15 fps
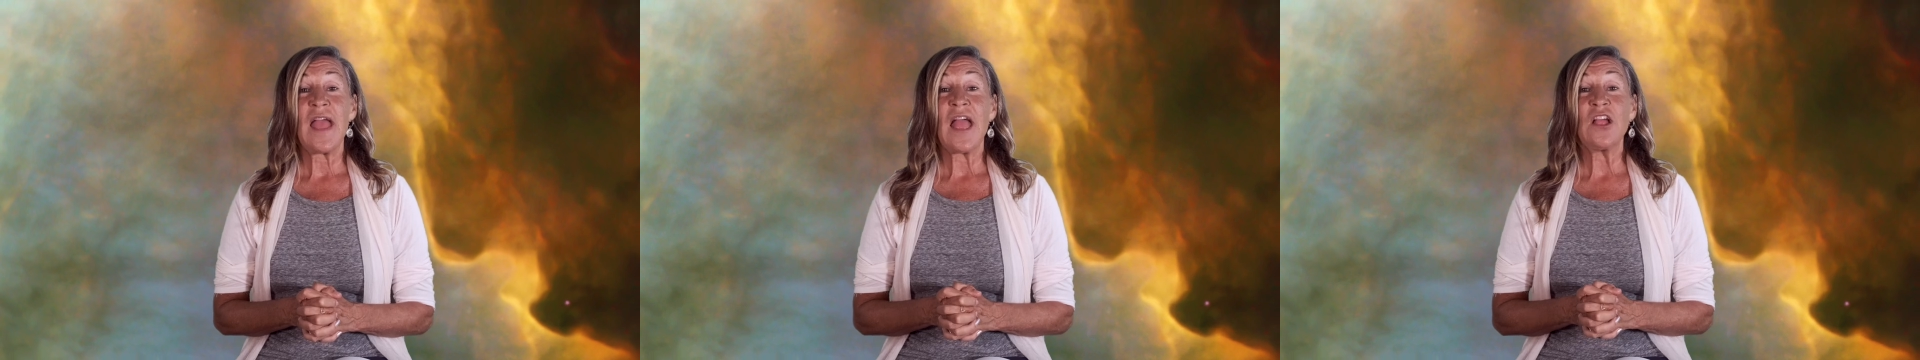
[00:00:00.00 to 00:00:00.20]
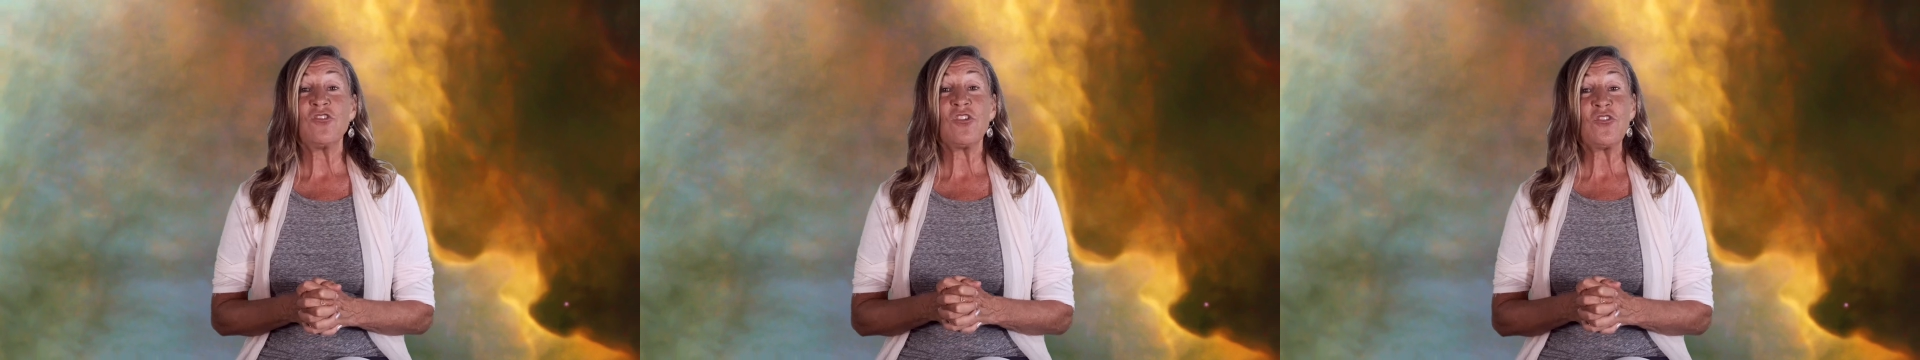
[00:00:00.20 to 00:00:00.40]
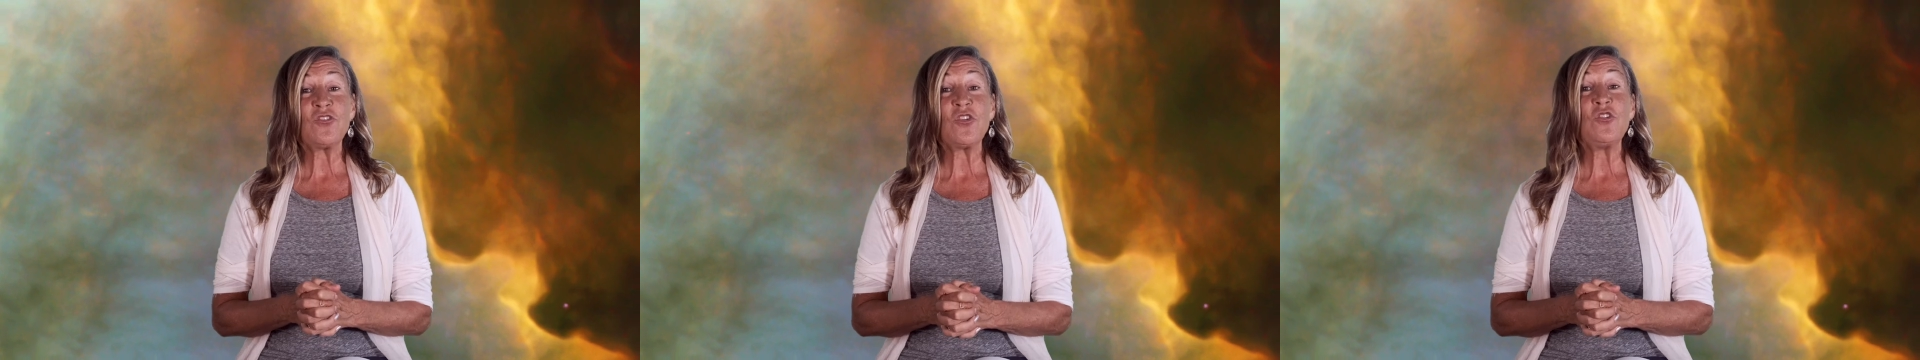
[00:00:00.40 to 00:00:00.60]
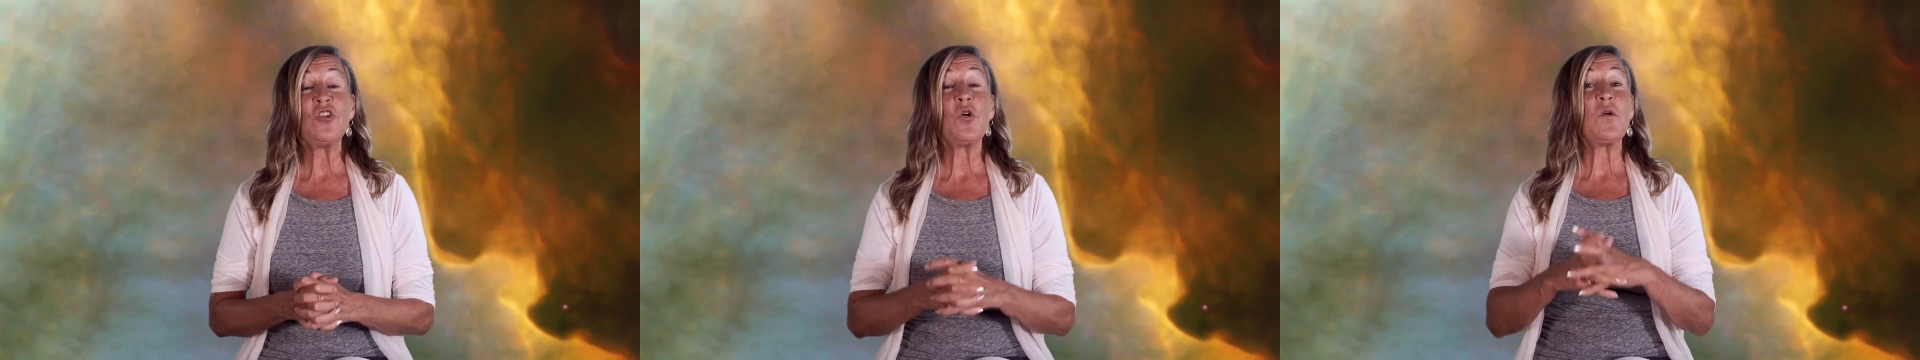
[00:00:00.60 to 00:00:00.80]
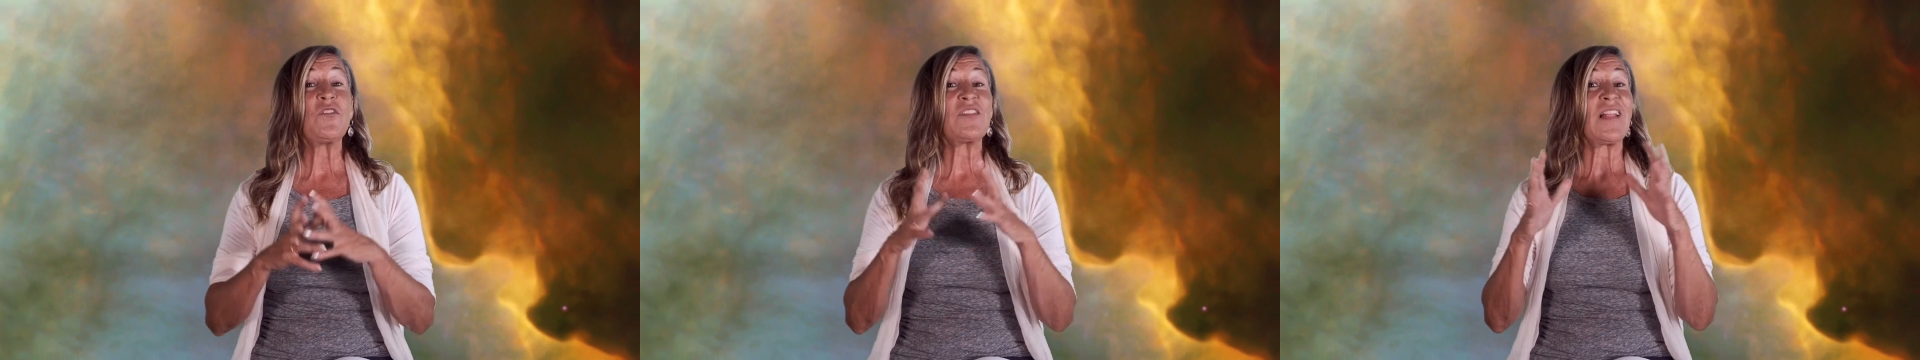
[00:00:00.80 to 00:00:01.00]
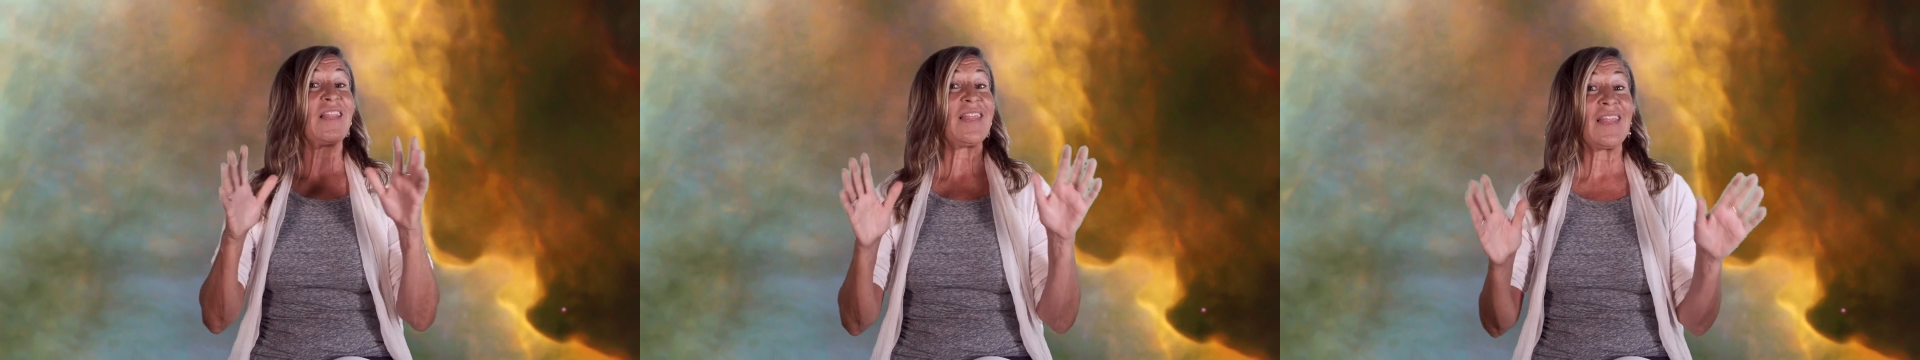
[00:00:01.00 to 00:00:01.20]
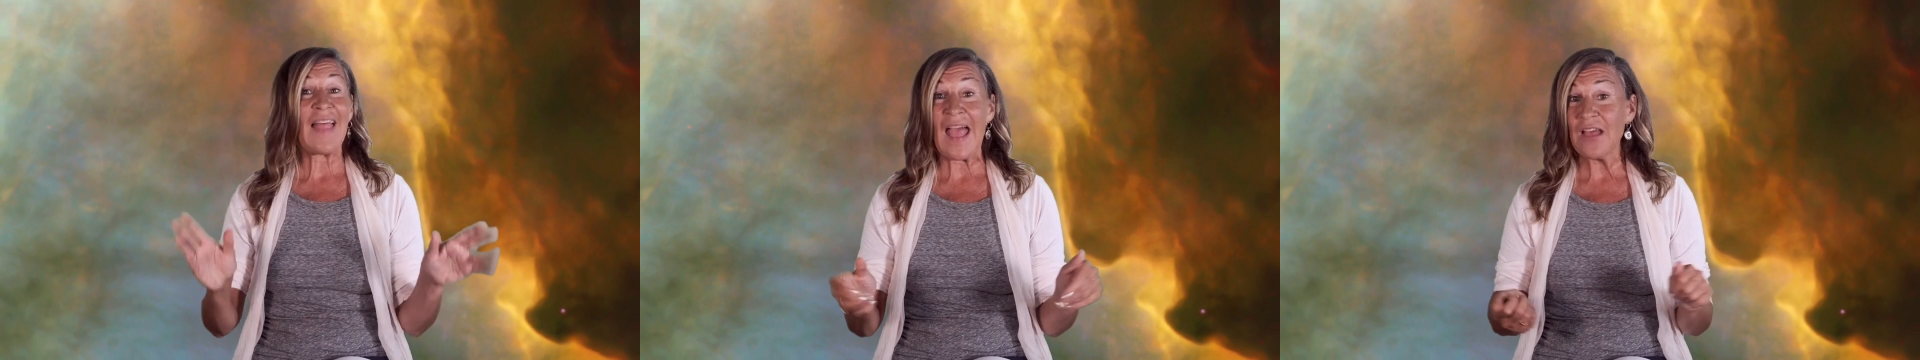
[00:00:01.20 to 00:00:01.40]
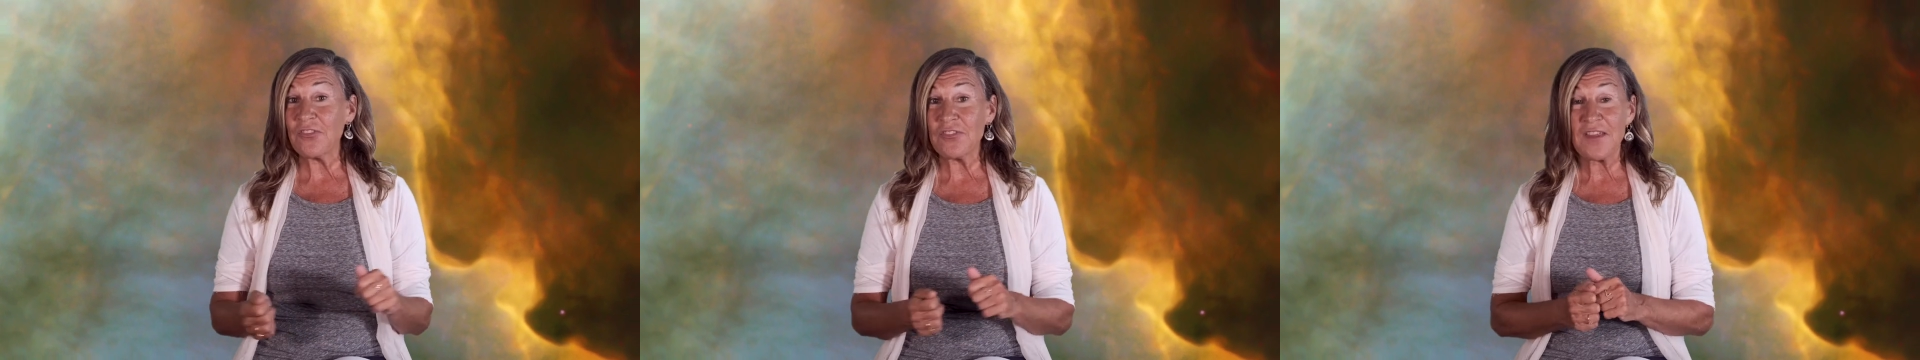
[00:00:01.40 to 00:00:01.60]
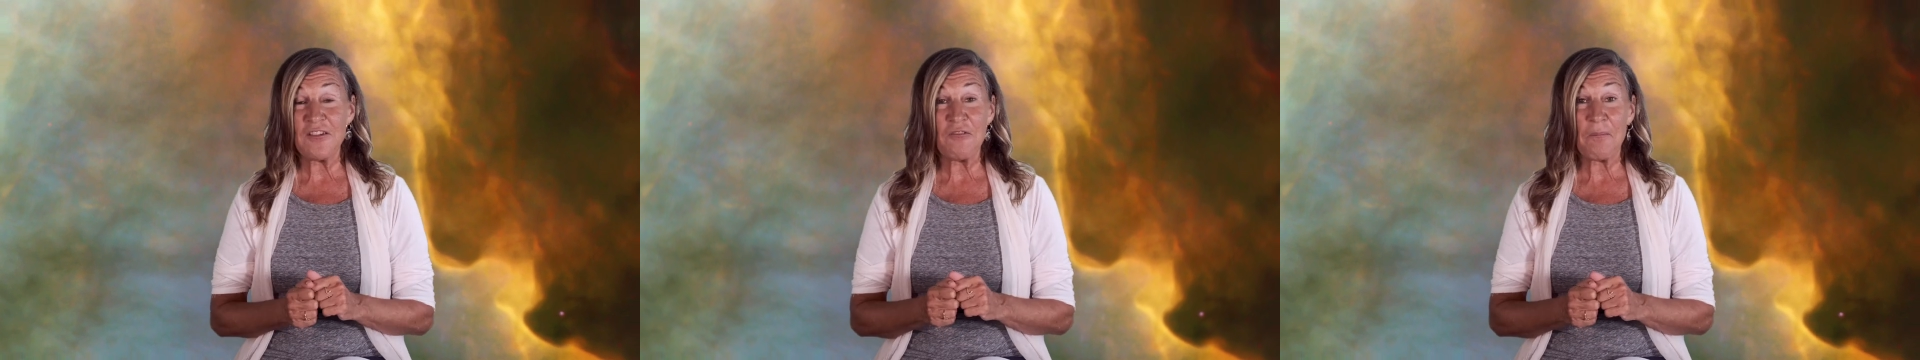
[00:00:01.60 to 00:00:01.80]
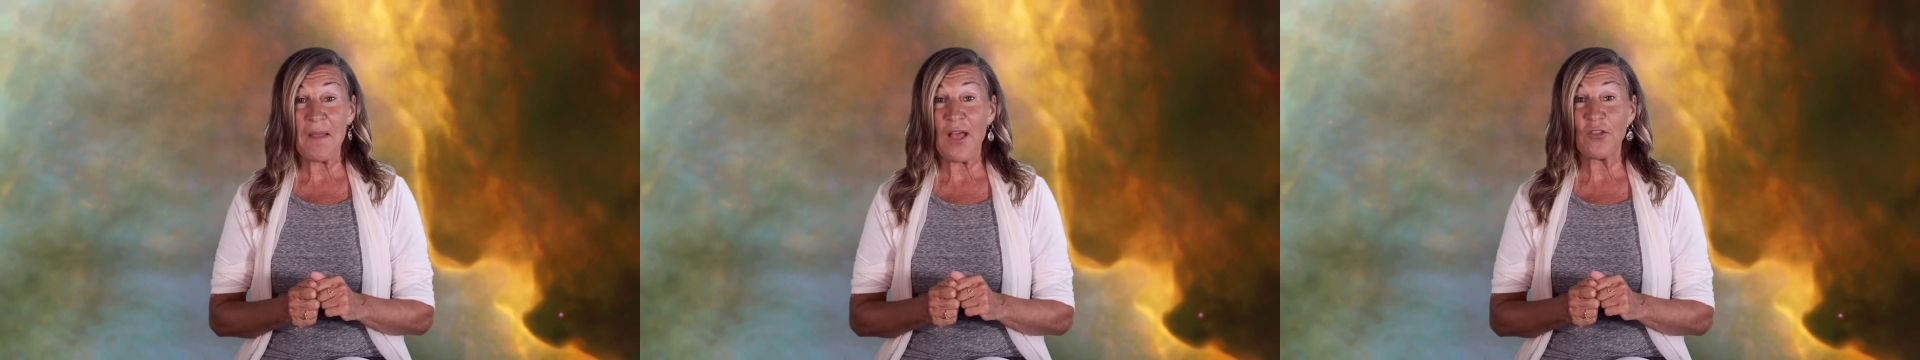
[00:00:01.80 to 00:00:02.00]
And just so you know, it's the last day
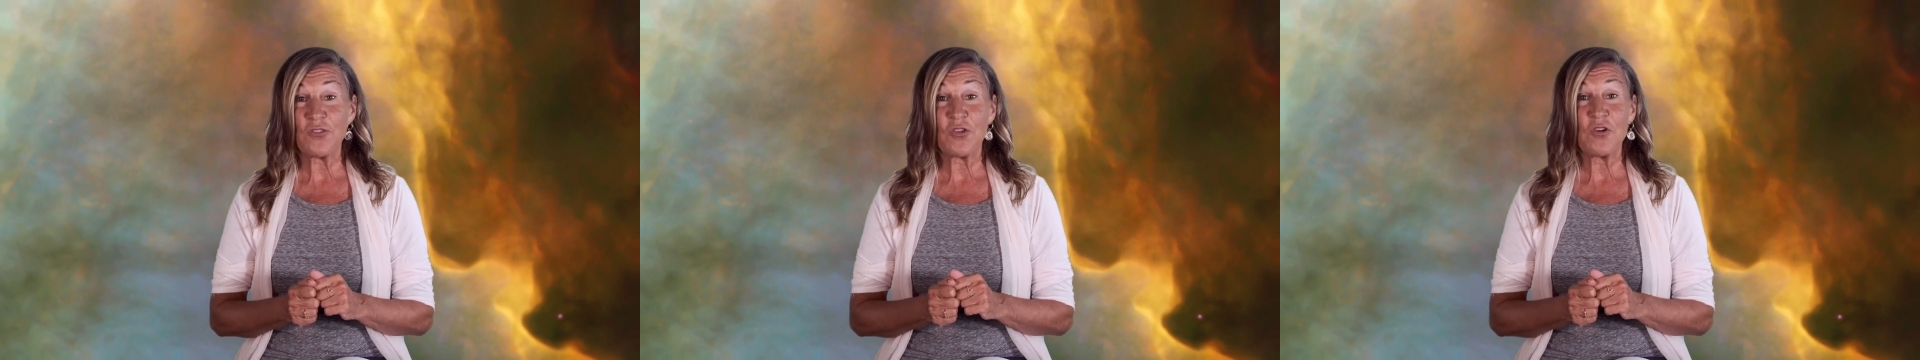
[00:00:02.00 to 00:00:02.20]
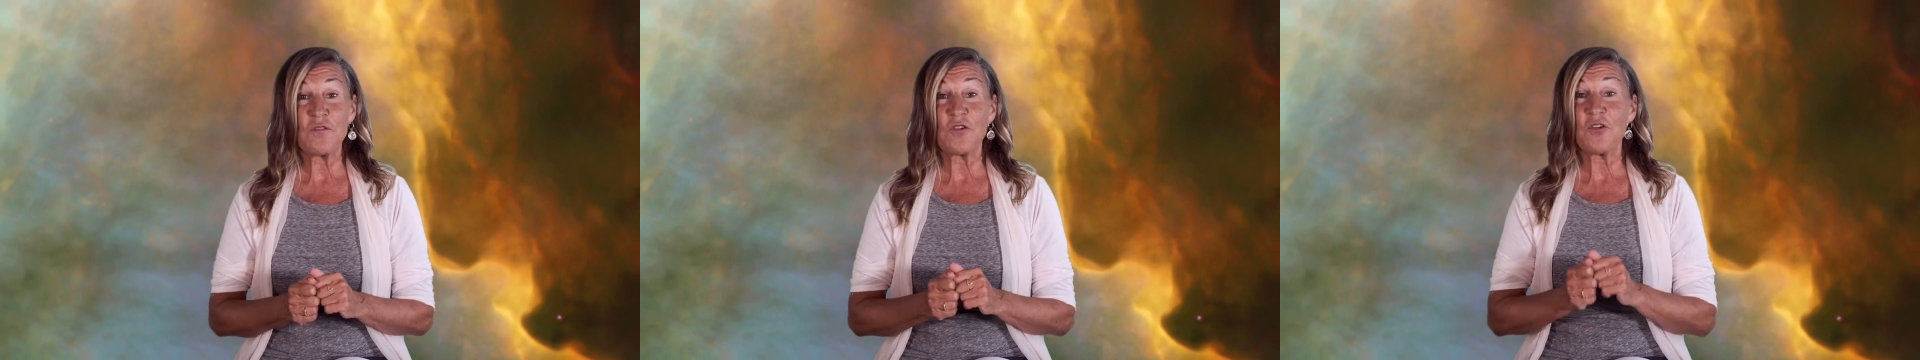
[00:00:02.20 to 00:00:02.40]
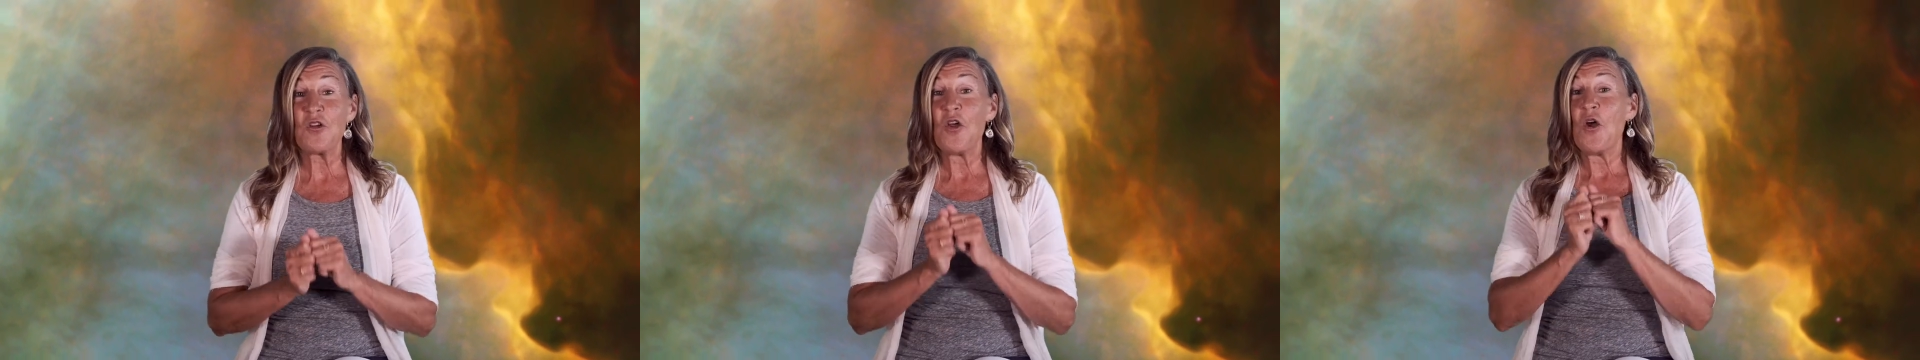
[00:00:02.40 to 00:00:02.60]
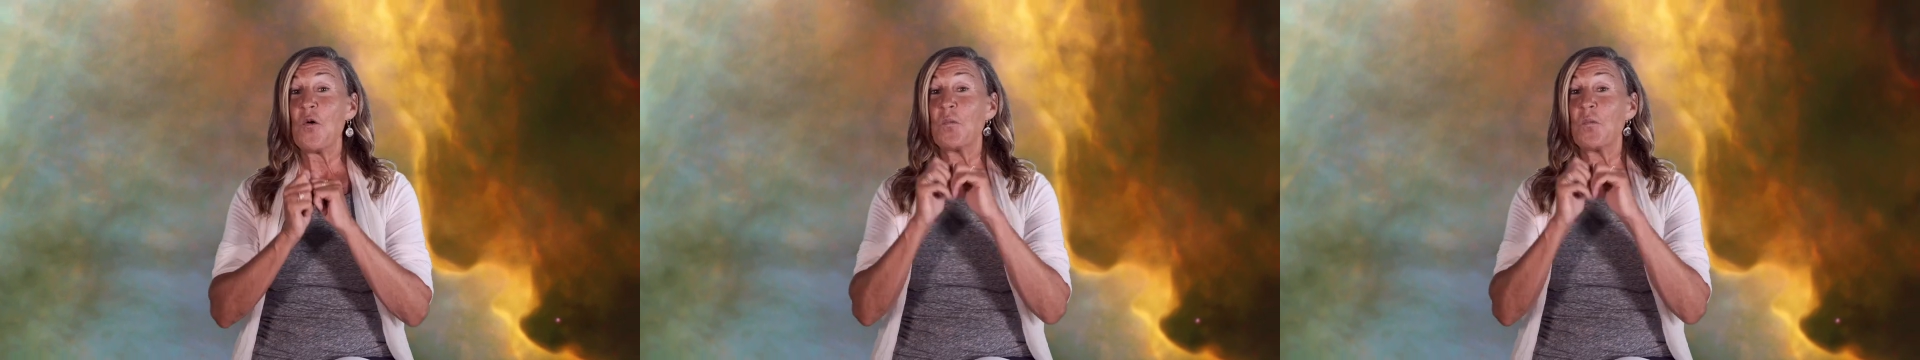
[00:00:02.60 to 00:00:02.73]
of Passover.